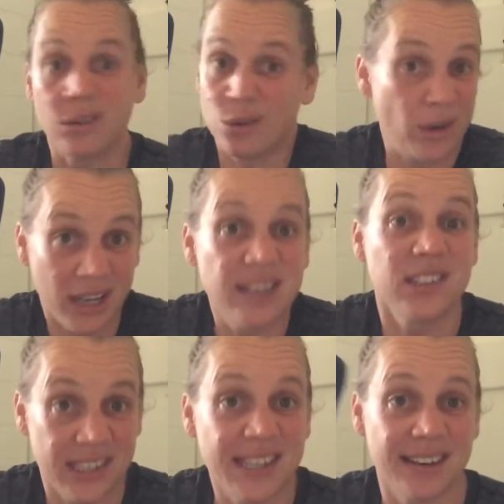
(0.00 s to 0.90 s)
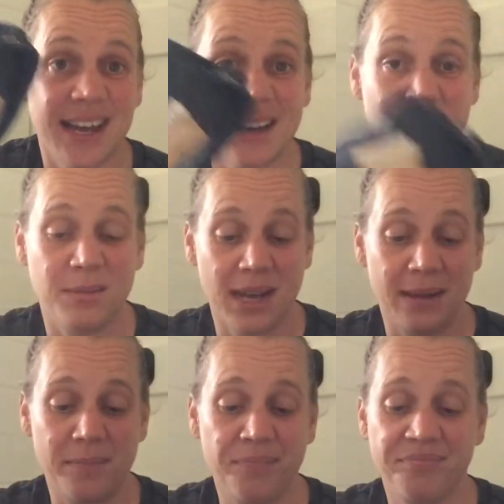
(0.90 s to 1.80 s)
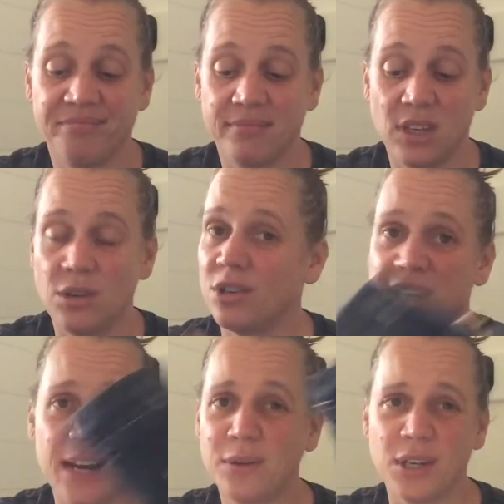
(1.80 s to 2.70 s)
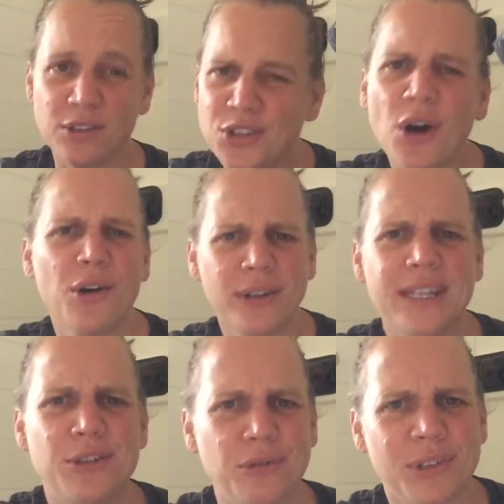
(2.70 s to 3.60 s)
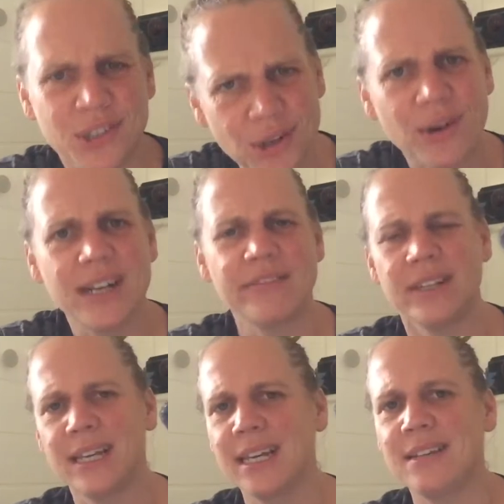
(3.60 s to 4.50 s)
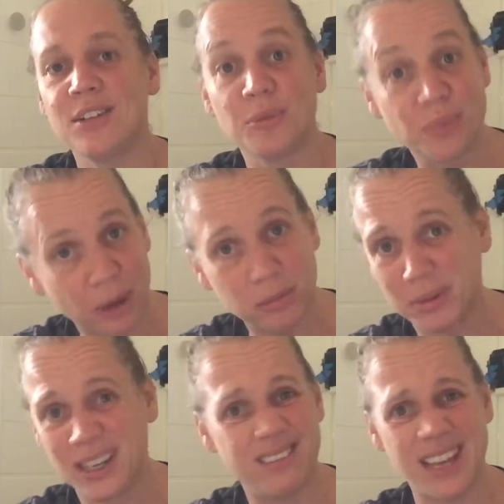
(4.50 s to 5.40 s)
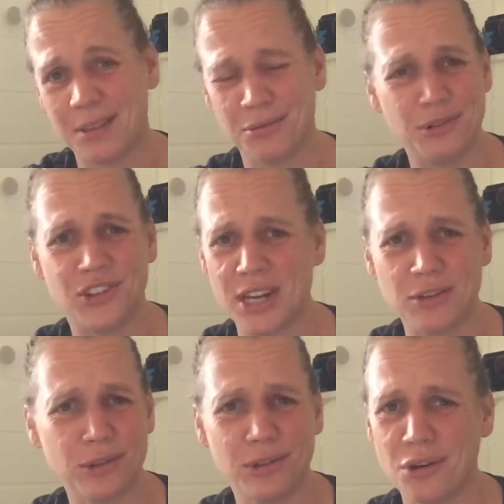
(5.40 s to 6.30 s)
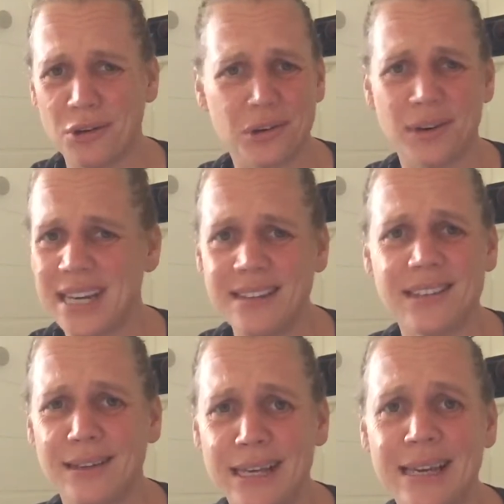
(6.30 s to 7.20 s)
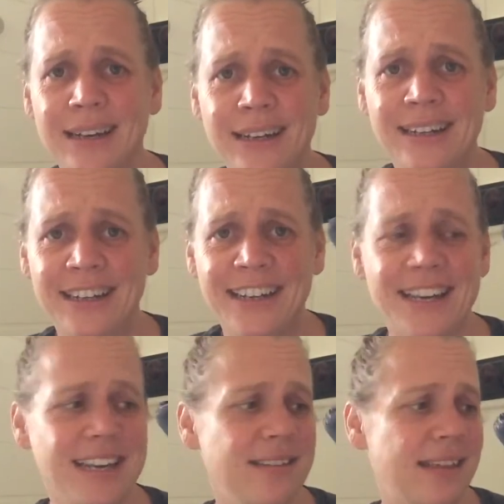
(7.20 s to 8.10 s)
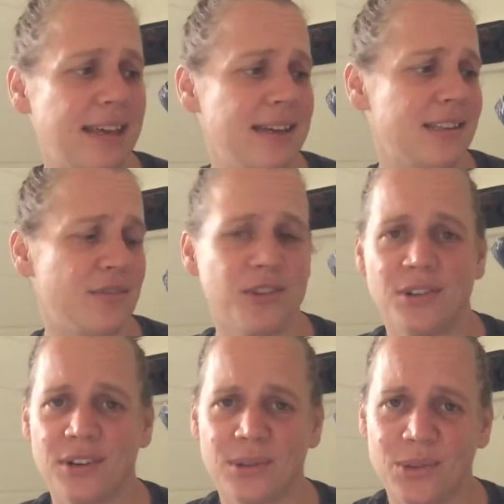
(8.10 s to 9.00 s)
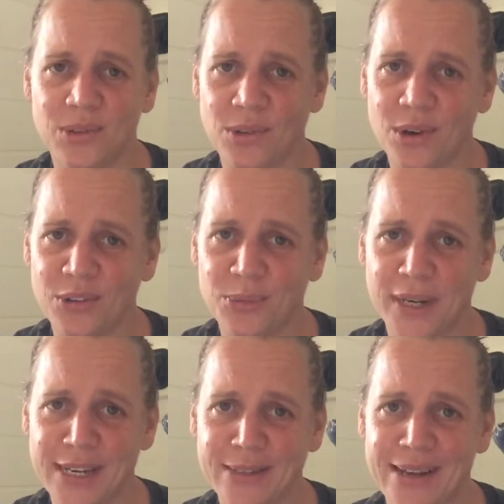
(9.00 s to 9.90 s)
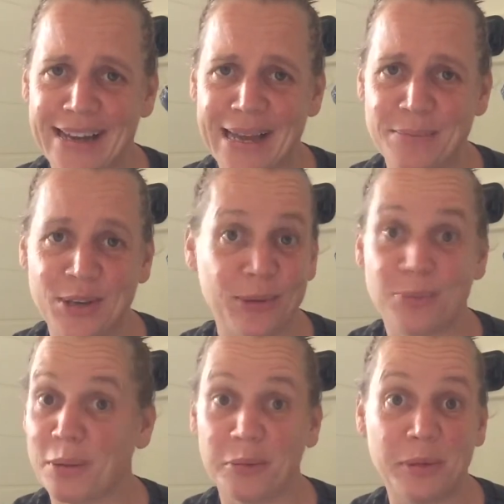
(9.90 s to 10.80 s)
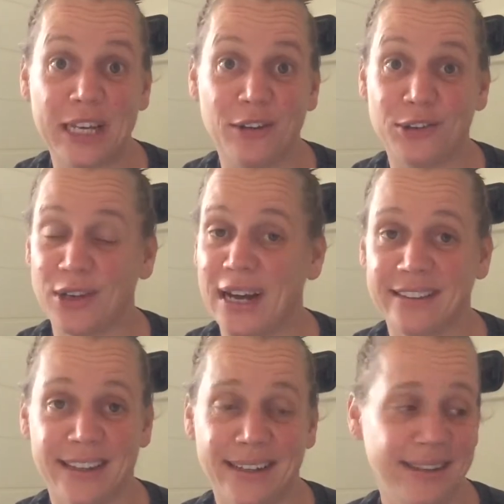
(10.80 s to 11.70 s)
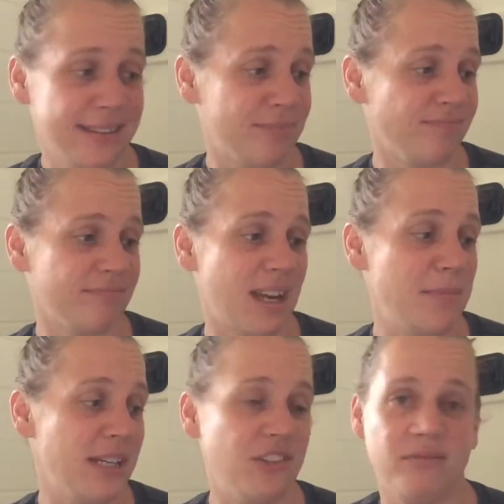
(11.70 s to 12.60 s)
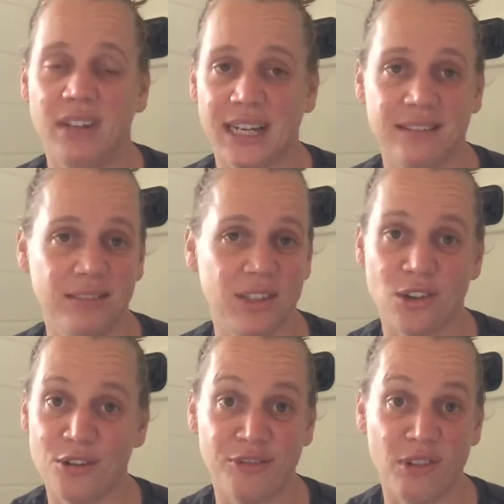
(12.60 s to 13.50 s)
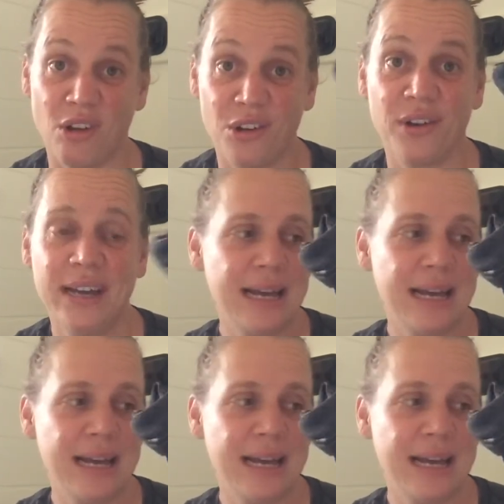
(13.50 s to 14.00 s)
or you can sit and you could totally do restorative in these. You could probably get through gentle yoga easily in these. If you're not as hot and sweaty as I am, you could probably go to hatha, maybe like slow flow.